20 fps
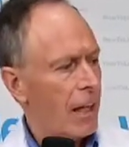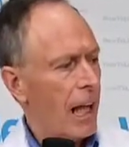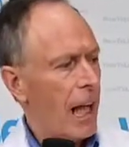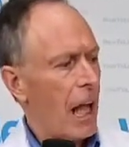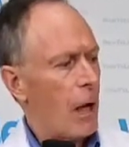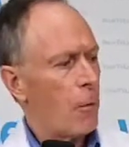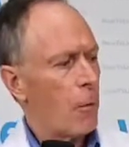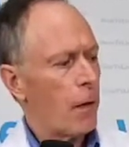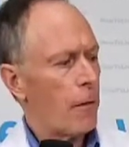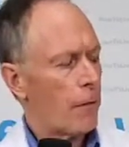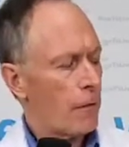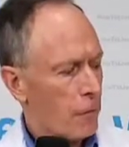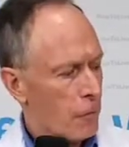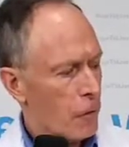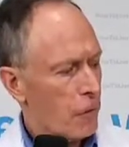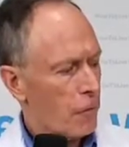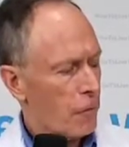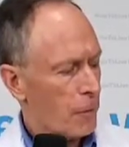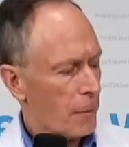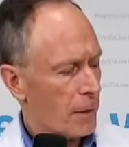and one
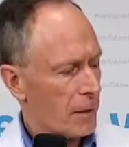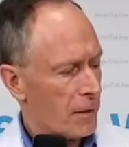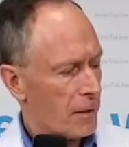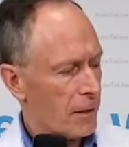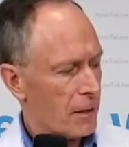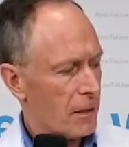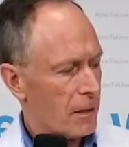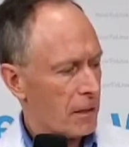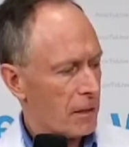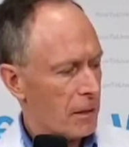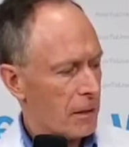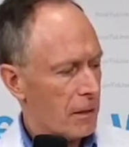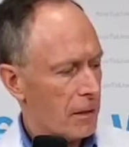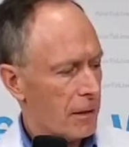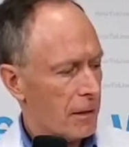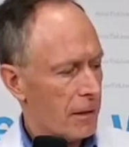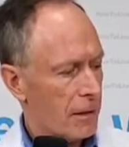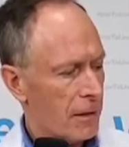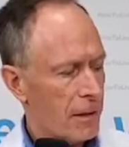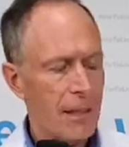fruit from this list.
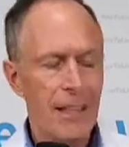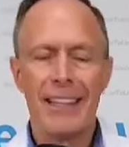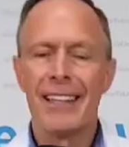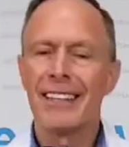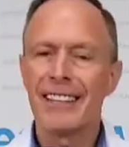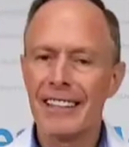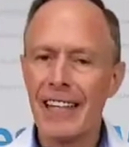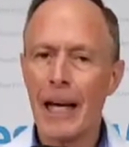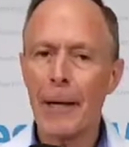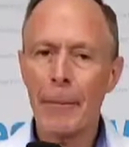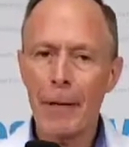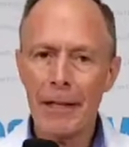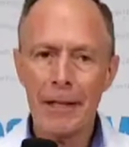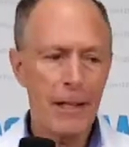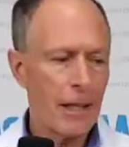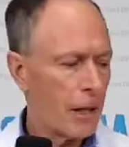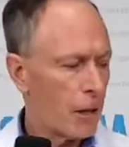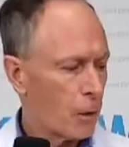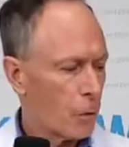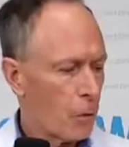Same at
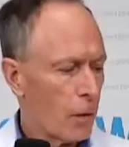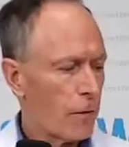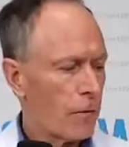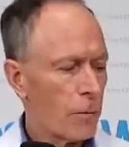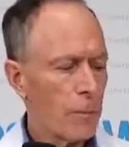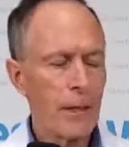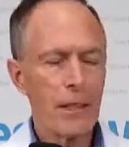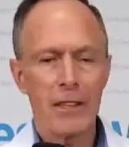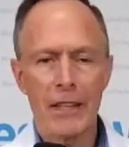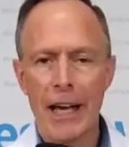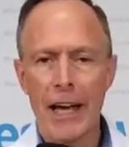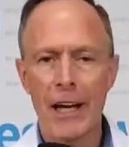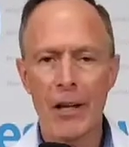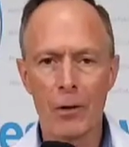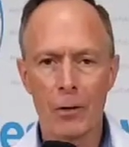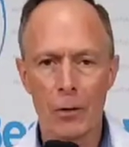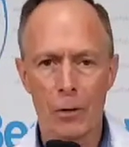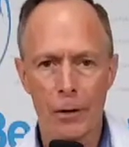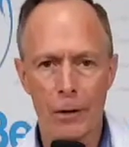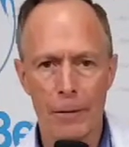dinner, one from each
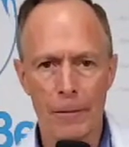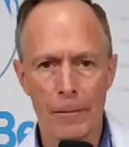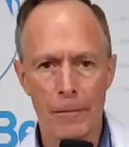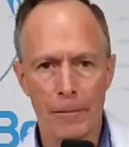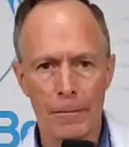category.